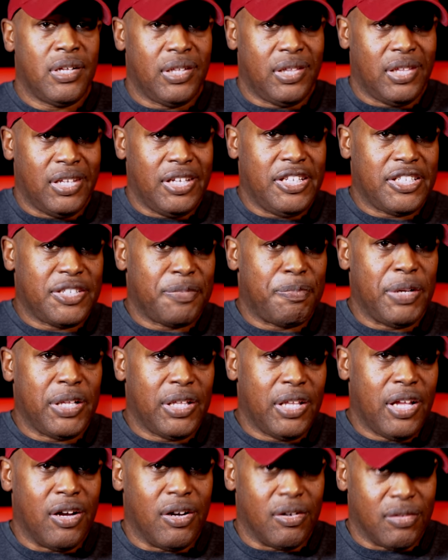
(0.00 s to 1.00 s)
Links
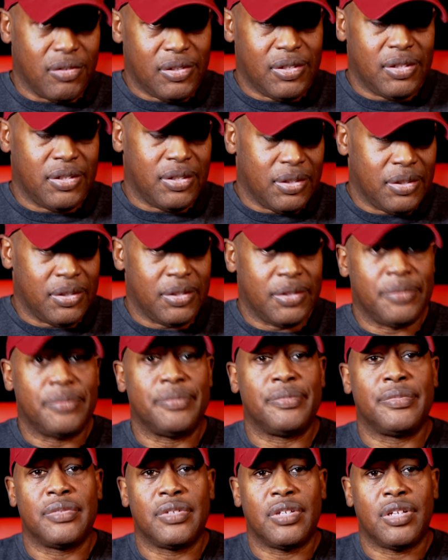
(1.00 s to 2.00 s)
below.
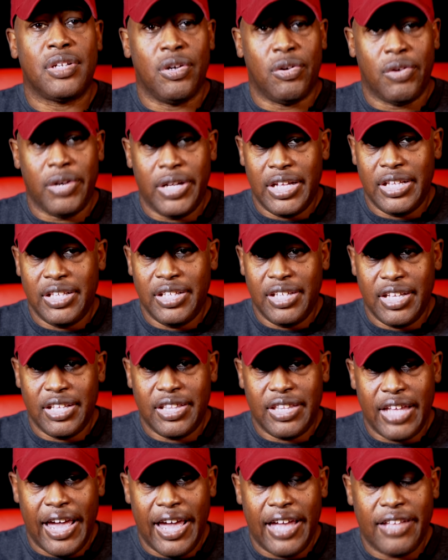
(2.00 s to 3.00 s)
Go ahead and
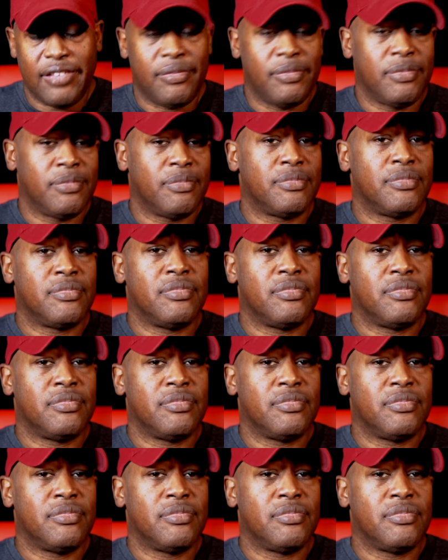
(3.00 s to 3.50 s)
get that.